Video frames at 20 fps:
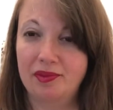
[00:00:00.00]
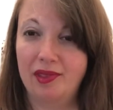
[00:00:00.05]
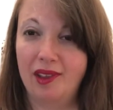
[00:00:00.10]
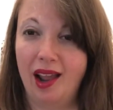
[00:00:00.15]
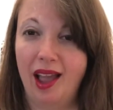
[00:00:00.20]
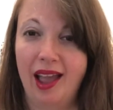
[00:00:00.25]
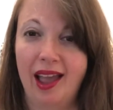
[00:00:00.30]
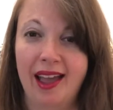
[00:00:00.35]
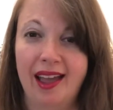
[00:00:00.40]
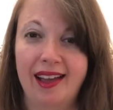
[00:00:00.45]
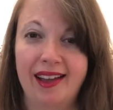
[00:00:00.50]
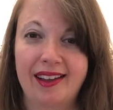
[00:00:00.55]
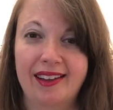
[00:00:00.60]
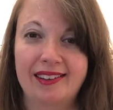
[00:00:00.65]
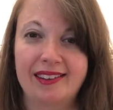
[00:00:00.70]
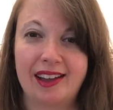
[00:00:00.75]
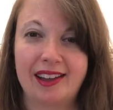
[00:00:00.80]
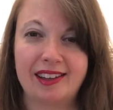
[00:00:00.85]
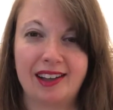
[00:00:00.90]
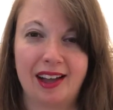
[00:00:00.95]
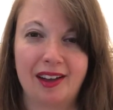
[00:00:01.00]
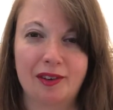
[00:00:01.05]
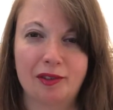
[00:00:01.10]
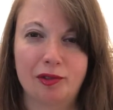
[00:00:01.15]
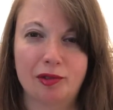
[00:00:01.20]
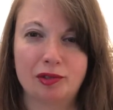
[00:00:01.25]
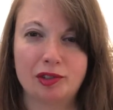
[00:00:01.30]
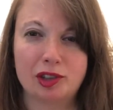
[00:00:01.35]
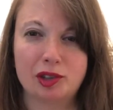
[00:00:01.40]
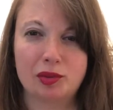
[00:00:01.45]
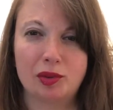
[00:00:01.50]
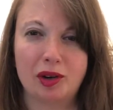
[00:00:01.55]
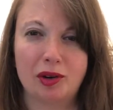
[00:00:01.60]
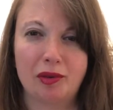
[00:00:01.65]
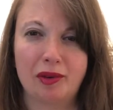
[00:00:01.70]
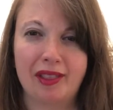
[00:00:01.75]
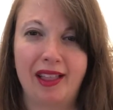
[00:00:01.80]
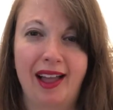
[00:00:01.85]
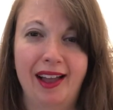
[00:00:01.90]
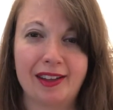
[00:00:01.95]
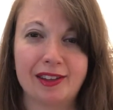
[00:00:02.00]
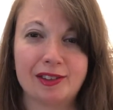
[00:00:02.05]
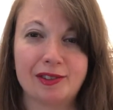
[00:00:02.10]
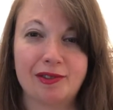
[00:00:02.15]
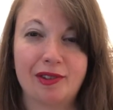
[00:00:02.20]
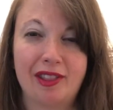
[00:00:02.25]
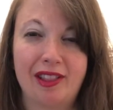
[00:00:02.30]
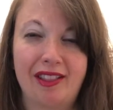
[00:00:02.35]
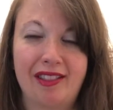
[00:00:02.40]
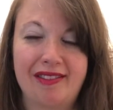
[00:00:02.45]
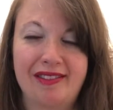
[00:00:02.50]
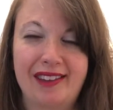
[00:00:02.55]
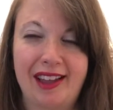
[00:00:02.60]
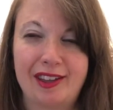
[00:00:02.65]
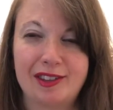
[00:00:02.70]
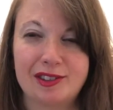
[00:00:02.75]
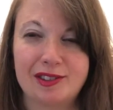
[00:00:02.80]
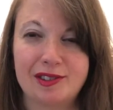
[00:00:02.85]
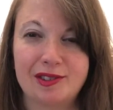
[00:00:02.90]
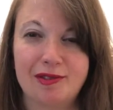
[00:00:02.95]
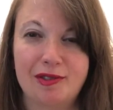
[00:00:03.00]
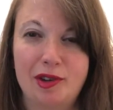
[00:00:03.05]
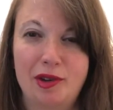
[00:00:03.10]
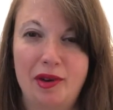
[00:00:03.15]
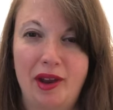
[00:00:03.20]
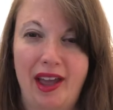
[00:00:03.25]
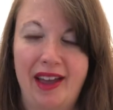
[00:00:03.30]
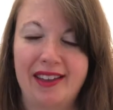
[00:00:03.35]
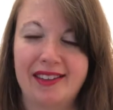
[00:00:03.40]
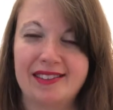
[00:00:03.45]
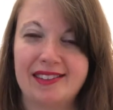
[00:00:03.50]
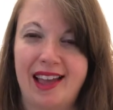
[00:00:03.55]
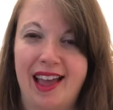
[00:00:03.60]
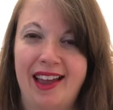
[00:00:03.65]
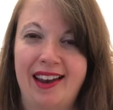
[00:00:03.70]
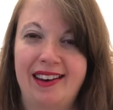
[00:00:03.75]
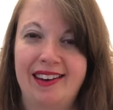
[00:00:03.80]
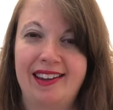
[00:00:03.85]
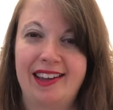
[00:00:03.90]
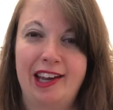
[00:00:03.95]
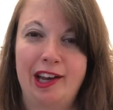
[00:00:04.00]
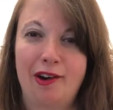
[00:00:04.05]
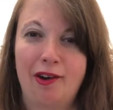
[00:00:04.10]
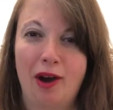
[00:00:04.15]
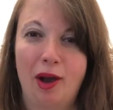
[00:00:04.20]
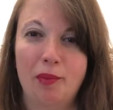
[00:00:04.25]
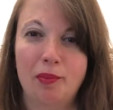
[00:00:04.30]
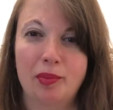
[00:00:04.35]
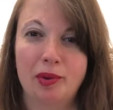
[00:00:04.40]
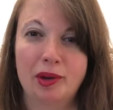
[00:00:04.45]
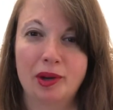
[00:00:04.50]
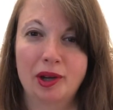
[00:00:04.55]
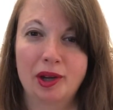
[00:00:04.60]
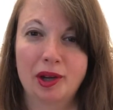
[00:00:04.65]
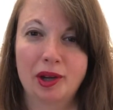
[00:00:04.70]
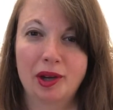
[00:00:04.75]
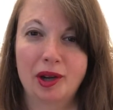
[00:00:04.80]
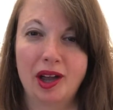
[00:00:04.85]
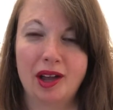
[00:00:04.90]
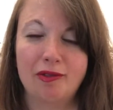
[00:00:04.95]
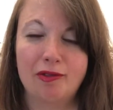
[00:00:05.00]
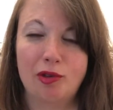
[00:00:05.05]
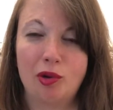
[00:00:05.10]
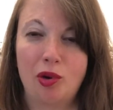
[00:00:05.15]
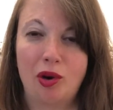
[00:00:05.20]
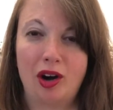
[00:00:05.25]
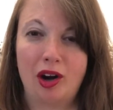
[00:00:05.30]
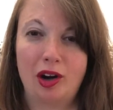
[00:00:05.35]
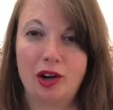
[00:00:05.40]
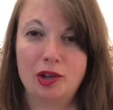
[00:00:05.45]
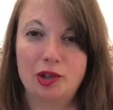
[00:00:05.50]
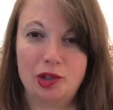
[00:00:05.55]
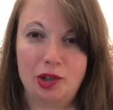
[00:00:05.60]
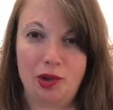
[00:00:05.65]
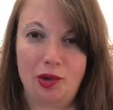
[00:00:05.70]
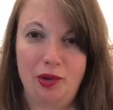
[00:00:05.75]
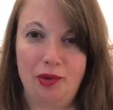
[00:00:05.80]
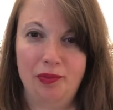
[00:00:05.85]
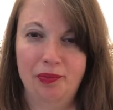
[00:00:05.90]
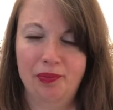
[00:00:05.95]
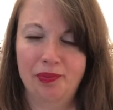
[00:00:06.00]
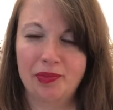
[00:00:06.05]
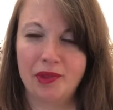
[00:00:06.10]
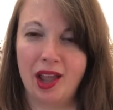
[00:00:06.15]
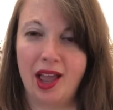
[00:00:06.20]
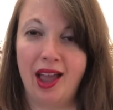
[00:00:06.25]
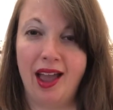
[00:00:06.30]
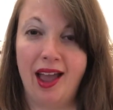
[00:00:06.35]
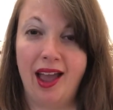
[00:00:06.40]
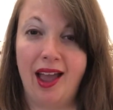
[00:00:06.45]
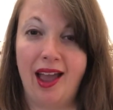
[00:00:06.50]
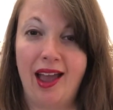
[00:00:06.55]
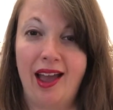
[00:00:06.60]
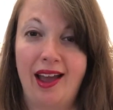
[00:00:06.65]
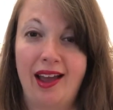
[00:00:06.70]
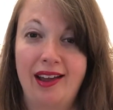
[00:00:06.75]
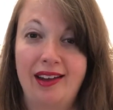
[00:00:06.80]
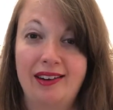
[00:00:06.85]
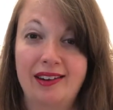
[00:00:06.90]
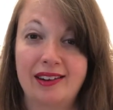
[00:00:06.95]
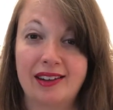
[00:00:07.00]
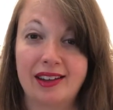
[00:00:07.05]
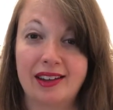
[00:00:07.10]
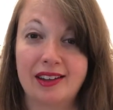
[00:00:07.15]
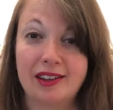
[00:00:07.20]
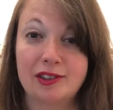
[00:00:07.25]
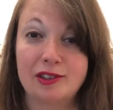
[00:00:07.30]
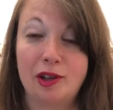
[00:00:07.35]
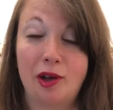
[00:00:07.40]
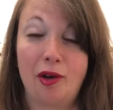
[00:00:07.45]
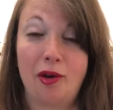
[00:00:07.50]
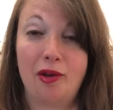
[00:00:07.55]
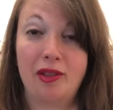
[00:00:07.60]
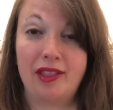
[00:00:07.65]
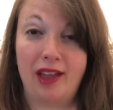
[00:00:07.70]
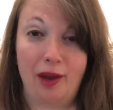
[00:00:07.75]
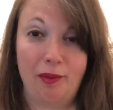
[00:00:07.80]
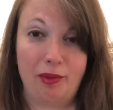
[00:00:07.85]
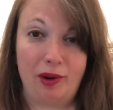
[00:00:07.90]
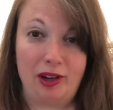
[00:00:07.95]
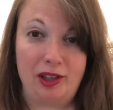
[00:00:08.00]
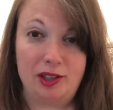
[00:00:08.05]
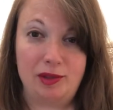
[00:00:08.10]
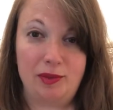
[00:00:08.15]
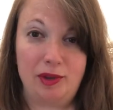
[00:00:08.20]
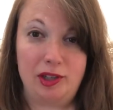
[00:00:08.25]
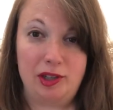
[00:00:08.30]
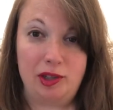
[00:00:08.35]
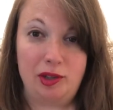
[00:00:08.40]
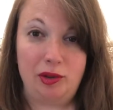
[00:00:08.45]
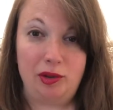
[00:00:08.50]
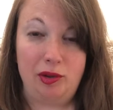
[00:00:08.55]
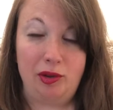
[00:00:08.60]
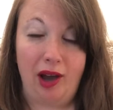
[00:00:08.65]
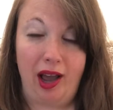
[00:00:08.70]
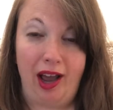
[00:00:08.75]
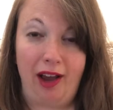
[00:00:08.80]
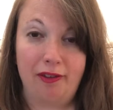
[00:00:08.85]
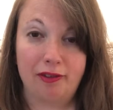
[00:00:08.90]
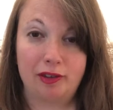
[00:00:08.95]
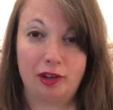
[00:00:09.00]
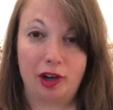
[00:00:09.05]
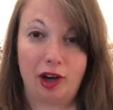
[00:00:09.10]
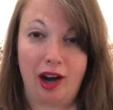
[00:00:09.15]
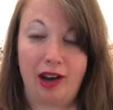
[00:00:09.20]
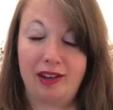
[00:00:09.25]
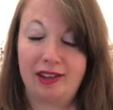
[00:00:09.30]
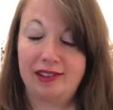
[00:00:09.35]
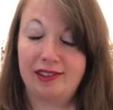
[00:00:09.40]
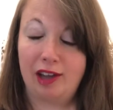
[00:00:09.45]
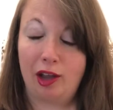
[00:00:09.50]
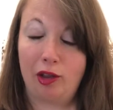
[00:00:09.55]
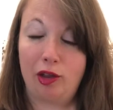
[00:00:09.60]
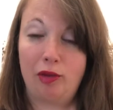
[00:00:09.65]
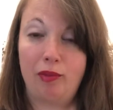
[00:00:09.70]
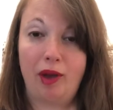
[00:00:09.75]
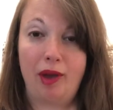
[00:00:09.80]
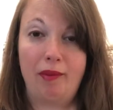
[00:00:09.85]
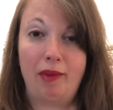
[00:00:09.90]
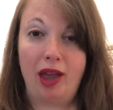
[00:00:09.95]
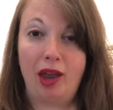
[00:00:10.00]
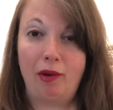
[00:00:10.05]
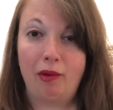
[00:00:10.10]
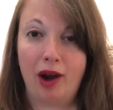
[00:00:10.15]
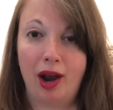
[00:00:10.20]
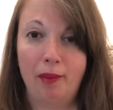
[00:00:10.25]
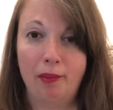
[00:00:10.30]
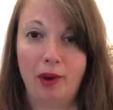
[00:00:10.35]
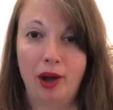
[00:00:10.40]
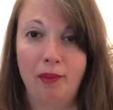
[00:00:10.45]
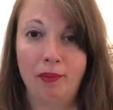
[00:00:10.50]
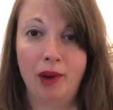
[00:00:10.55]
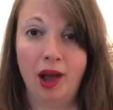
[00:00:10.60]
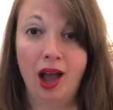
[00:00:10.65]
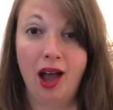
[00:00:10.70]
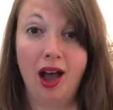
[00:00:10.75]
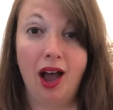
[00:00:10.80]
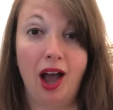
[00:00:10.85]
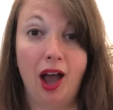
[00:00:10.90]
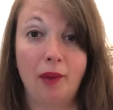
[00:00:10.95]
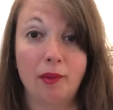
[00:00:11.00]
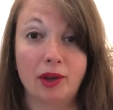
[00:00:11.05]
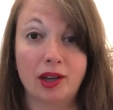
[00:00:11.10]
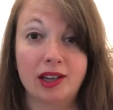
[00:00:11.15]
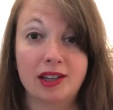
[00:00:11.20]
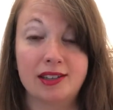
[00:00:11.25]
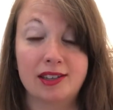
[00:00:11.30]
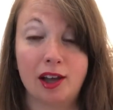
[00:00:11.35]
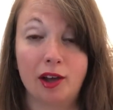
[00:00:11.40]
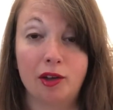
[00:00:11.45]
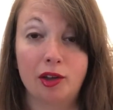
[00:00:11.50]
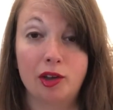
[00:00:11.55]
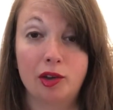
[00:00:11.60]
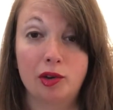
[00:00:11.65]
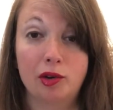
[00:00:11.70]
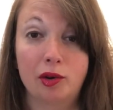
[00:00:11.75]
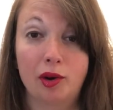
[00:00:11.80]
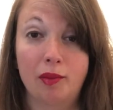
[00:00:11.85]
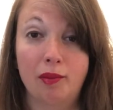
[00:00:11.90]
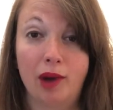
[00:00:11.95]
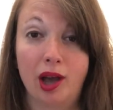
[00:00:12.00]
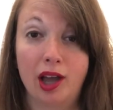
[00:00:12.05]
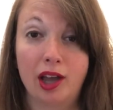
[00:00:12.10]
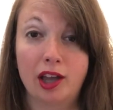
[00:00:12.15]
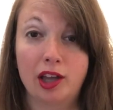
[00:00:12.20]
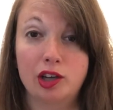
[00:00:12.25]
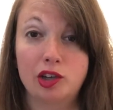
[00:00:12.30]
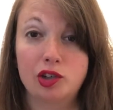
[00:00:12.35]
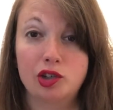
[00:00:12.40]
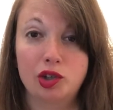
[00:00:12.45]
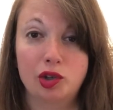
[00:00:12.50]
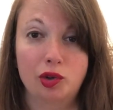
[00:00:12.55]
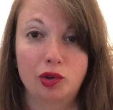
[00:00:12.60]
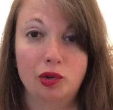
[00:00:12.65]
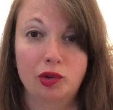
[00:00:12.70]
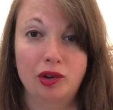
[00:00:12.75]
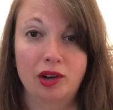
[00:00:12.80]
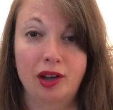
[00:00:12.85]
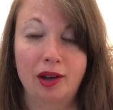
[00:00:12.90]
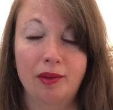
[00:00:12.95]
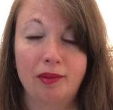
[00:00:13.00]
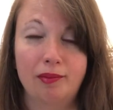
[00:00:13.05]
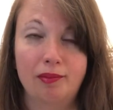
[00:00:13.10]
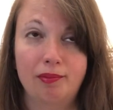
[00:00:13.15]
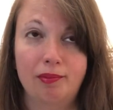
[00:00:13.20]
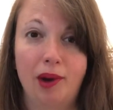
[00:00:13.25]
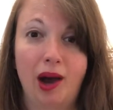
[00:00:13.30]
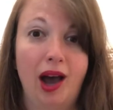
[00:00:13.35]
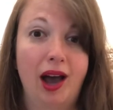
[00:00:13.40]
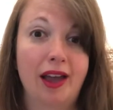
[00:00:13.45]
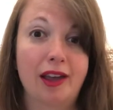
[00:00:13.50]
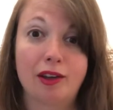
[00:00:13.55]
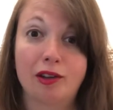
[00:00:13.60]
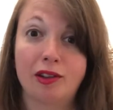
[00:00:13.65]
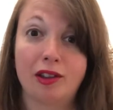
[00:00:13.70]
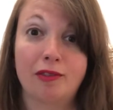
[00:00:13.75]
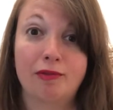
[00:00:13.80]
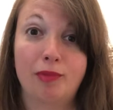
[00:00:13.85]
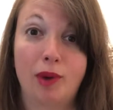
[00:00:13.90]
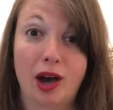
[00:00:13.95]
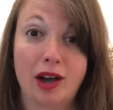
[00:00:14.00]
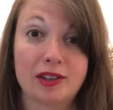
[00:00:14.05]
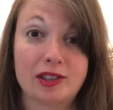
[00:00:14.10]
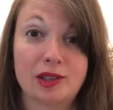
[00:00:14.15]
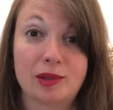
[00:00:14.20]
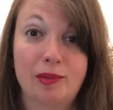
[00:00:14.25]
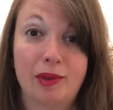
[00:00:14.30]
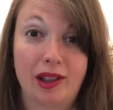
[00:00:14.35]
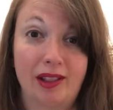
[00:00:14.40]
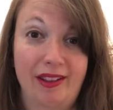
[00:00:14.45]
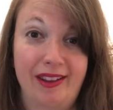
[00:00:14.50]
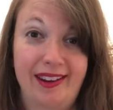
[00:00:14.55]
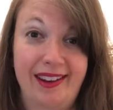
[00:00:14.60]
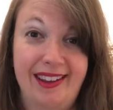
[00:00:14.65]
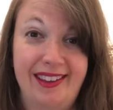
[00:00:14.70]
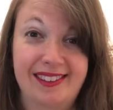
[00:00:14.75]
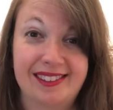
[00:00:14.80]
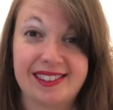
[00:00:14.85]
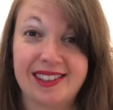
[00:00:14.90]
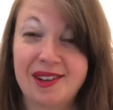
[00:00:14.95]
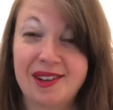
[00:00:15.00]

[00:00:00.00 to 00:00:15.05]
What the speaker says: And I kind of just want to relax for the next few days and gear up for June. And so that brings me to, after I tell you my May wrap up, I'm going to tell you my June pile of possibilities.